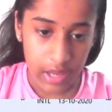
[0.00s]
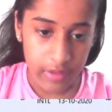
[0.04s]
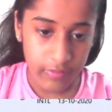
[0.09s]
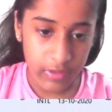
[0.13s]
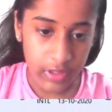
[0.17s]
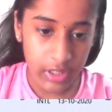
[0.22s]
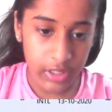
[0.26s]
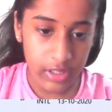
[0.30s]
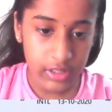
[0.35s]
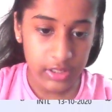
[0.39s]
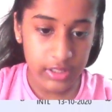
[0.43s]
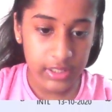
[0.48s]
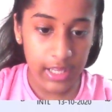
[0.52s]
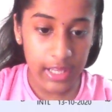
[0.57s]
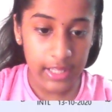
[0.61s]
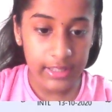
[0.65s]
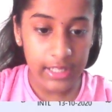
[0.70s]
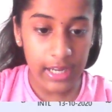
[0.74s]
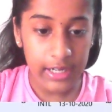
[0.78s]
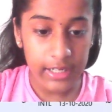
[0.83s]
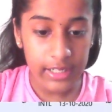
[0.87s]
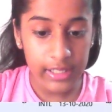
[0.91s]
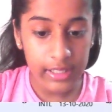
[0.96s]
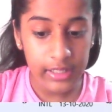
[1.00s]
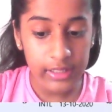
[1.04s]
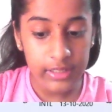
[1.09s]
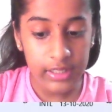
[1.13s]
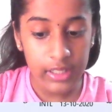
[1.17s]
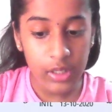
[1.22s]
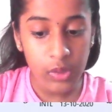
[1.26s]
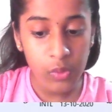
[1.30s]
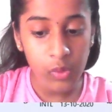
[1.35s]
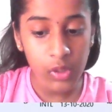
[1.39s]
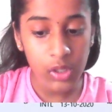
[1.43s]
and we're going to say that
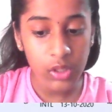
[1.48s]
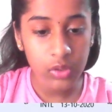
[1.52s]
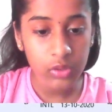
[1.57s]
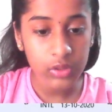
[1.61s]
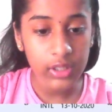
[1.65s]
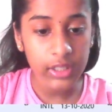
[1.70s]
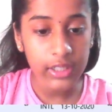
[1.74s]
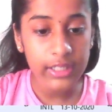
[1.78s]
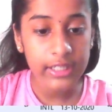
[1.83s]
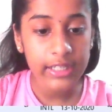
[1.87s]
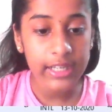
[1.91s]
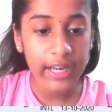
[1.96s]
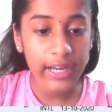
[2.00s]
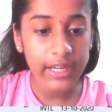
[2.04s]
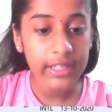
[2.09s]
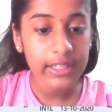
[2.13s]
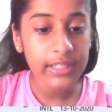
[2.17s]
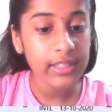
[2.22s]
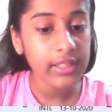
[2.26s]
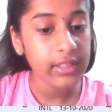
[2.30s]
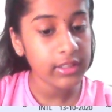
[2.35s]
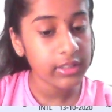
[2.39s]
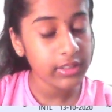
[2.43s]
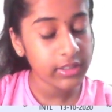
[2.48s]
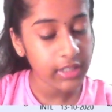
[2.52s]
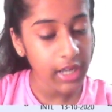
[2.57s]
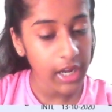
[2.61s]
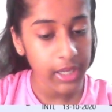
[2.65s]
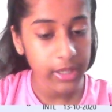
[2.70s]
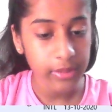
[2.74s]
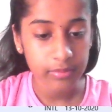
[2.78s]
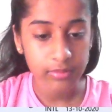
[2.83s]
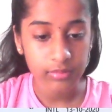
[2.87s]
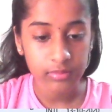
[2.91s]
is equal to the date
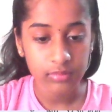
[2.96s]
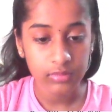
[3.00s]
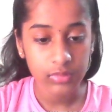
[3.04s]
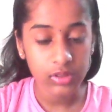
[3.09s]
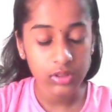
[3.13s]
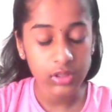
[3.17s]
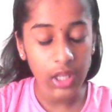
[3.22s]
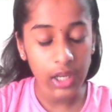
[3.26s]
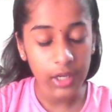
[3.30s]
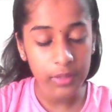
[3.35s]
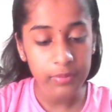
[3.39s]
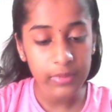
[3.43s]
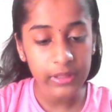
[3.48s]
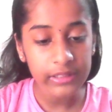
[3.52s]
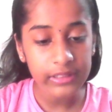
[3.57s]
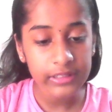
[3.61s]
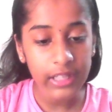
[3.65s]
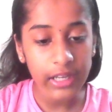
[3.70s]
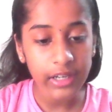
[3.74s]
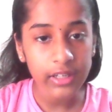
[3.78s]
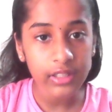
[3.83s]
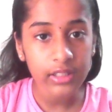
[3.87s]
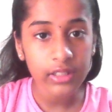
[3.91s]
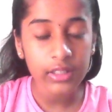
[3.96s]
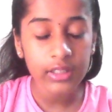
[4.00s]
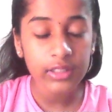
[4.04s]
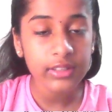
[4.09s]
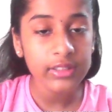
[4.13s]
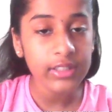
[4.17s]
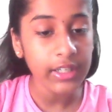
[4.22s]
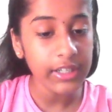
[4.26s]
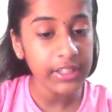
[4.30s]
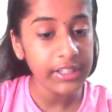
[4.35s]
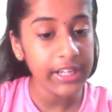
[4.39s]
time. That means that
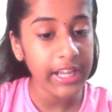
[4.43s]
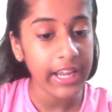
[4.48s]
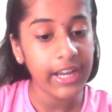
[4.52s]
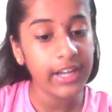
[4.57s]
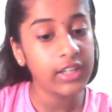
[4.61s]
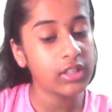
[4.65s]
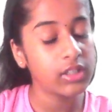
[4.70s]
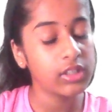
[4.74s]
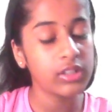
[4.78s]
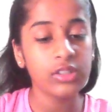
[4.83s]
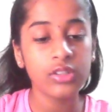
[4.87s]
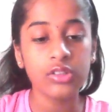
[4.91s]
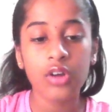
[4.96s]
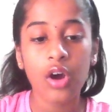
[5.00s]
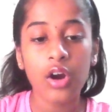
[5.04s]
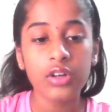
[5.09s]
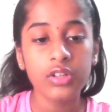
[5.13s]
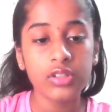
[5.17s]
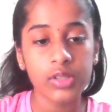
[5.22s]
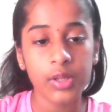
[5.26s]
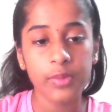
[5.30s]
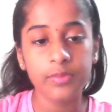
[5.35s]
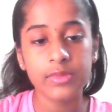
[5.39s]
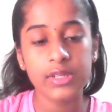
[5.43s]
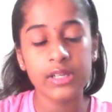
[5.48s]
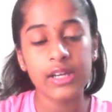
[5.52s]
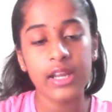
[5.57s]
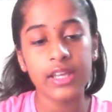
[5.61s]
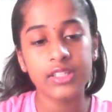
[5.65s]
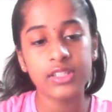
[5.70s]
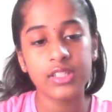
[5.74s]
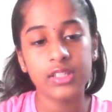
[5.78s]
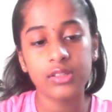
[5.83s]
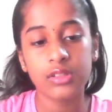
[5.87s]
is the date. It's not something
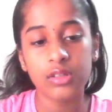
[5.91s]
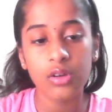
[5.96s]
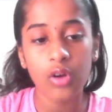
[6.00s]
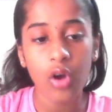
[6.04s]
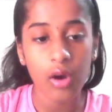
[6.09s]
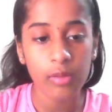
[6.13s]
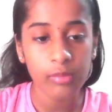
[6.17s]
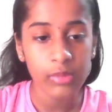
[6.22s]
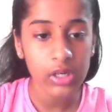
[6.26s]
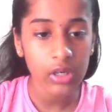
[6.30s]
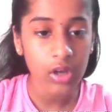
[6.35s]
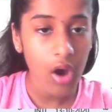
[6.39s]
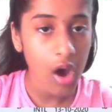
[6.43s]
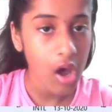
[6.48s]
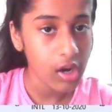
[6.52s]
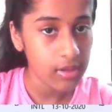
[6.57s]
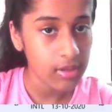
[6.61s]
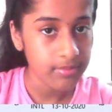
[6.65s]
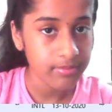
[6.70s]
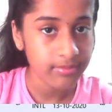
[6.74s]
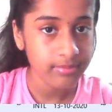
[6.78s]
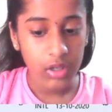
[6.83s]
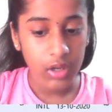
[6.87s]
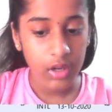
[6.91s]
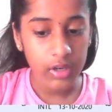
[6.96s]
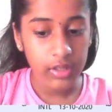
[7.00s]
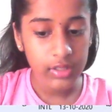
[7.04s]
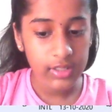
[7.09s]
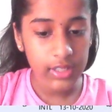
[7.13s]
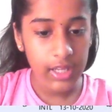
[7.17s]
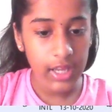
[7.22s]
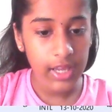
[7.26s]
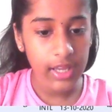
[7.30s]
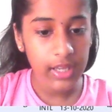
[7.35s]
like just a normal column. You're
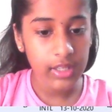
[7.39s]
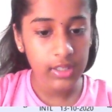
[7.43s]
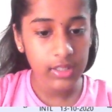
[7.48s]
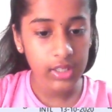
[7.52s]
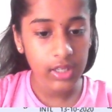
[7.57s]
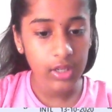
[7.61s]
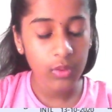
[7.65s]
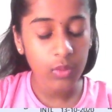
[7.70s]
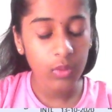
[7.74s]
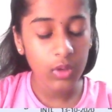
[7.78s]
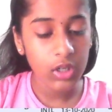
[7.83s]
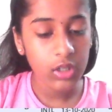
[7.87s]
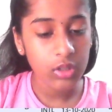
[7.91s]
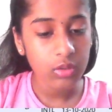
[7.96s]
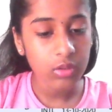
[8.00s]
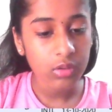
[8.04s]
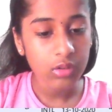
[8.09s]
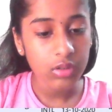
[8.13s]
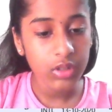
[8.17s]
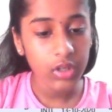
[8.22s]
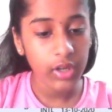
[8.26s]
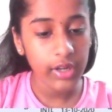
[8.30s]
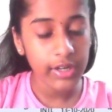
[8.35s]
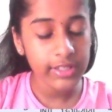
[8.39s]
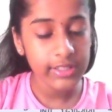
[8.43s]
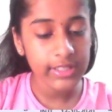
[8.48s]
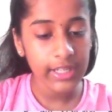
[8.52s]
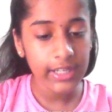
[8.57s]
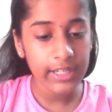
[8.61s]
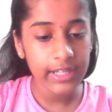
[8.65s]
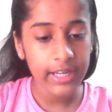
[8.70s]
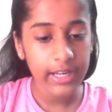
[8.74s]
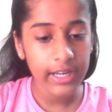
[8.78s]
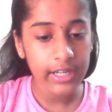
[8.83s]
going to say is equal to, you're going to
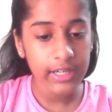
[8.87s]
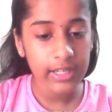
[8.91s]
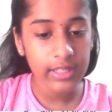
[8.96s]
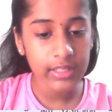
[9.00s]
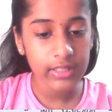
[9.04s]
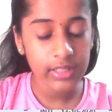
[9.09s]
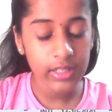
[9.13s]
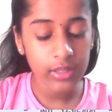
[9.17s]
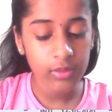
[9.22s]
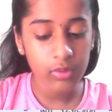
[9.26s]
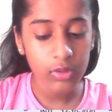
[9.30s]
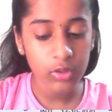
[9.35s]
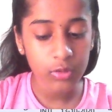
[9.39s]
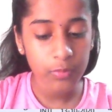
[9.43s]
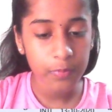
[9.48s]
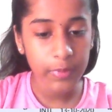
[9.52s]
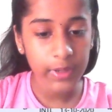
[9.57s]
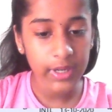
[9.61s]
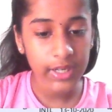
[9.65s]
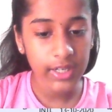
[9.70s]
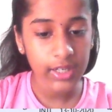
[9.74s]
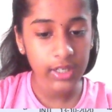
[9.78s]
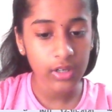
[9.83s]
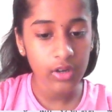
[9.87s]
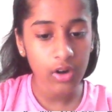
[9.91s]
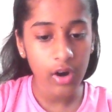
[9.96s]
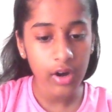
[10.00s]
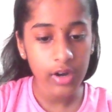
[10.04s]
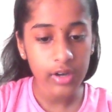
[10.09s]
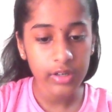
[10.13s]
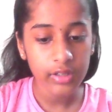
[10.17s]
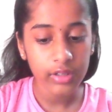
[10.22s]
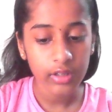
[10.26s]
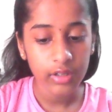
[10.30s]
say date is equal to pd
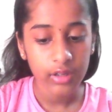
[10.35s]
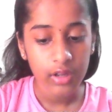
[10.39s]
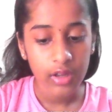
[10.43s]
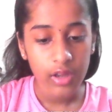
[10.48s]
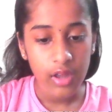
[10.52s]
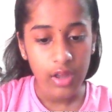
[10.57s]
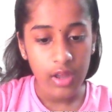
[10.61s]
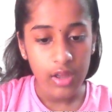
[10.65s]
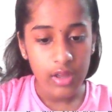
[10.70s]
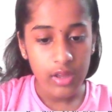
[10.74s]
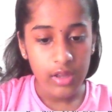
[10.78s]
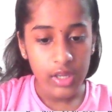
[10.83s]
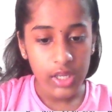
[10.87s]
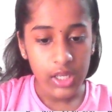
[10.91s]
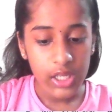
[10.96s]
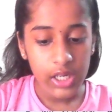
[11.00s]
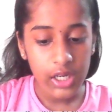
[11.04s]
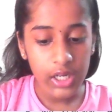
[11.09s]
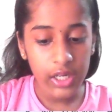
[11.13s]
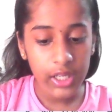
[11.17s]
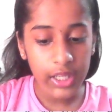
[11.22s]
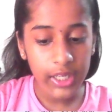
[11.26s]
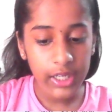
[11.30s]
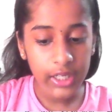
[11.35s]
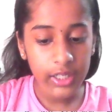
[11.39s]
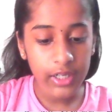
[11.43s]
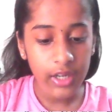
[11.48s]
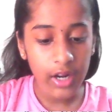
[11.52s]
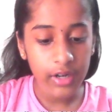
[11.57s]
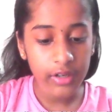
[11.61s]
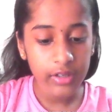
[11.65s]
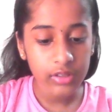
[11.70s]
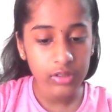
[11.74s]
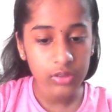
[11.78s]
dot read
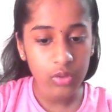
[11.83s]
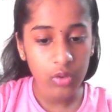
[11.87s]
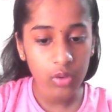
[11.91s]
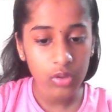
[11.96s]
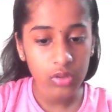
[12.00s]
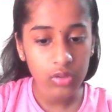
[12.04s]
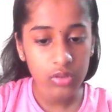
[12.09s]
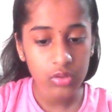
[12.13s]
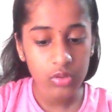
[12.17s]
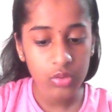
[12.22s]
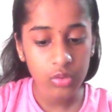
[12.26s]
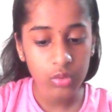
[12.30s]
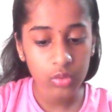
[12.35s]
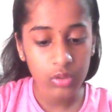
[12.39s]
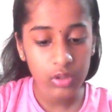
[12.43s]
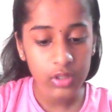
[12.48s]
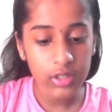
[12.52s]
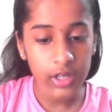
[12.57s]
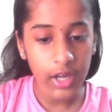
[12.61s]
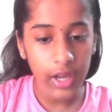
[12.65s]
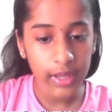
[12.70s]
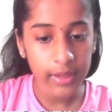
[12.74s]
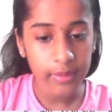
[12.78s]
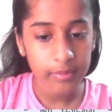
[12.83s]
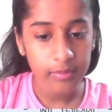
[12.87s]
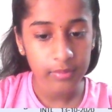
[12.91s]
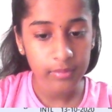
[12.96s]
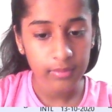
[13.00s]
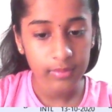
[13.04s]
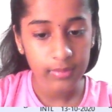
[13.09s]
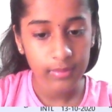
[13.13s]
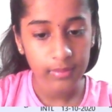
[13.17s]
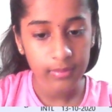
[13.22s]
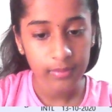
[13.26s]
underscore to
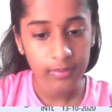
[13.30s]
time.